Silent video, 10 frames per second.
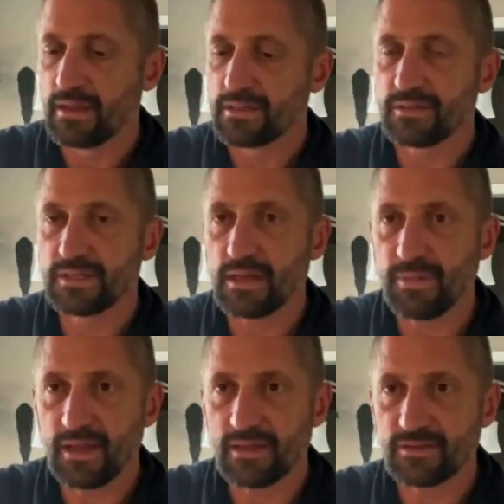So
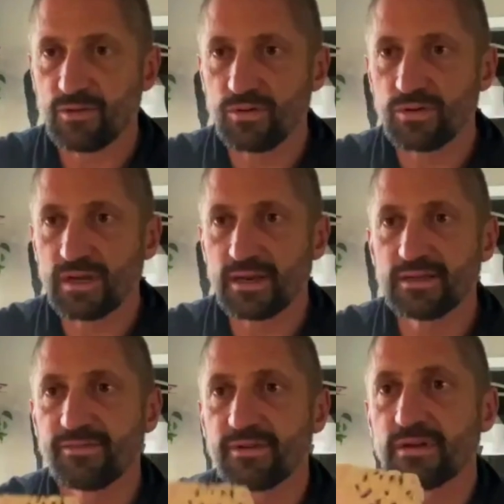tempeh has a whole kind of
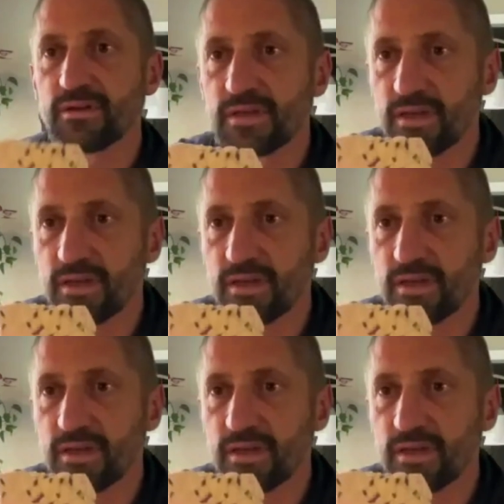different